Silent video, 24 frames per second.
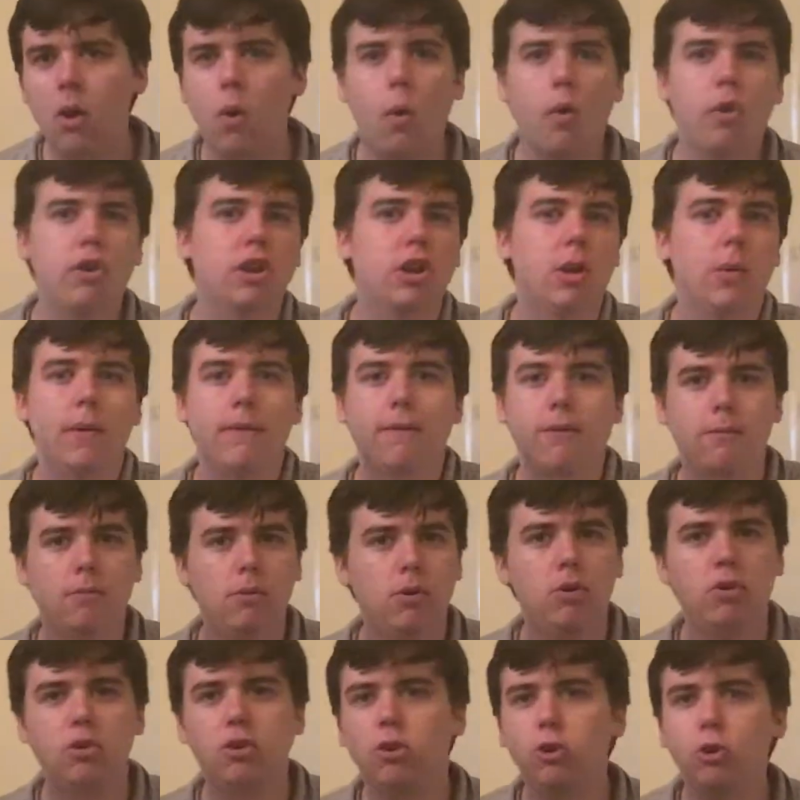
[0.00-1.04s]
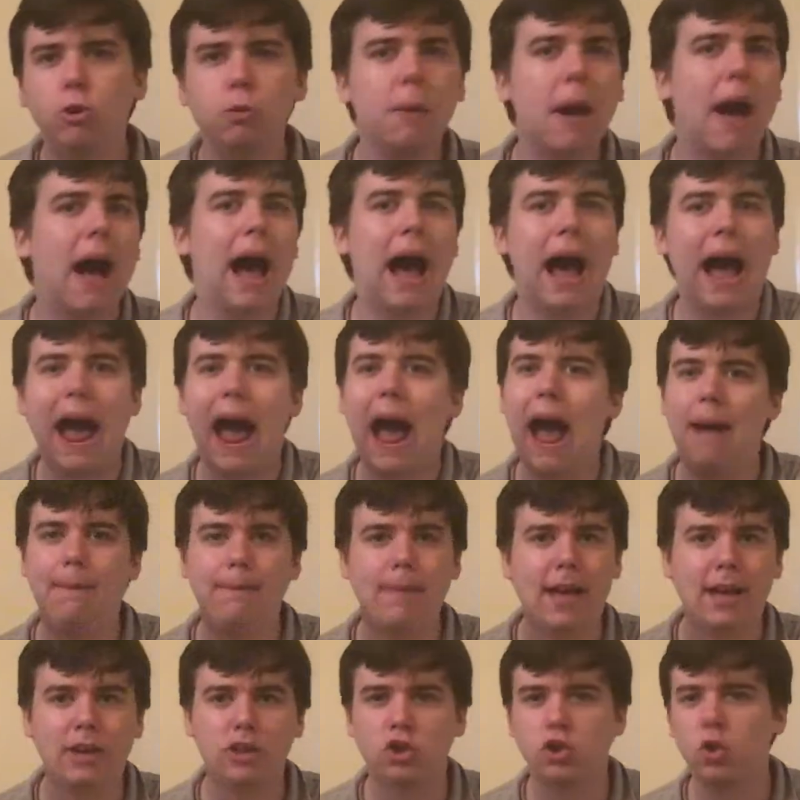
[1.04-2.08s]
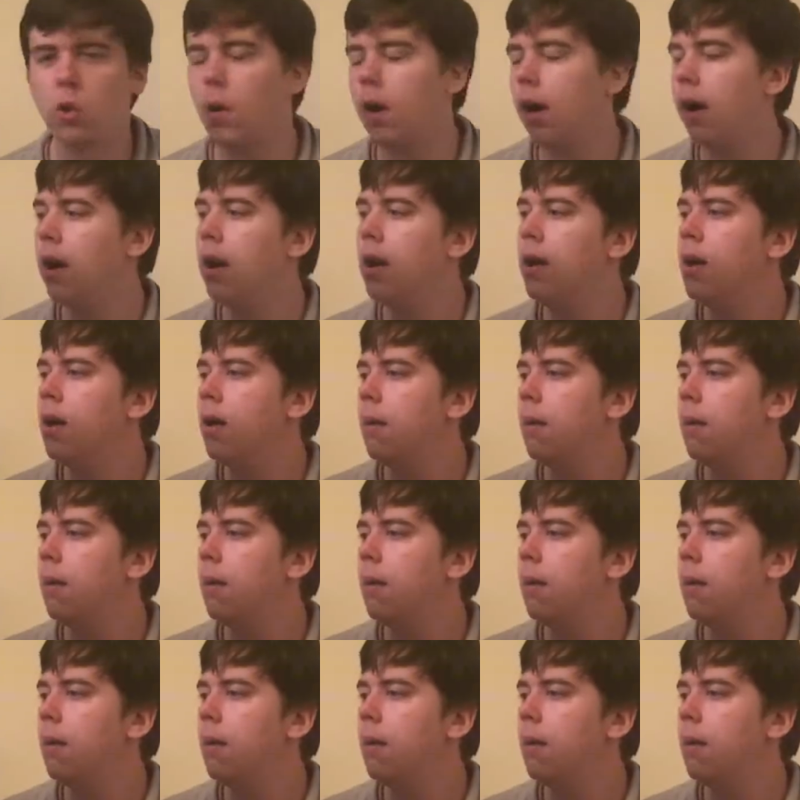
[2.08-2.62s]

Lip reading: or someone from YouTube, I'm not sure.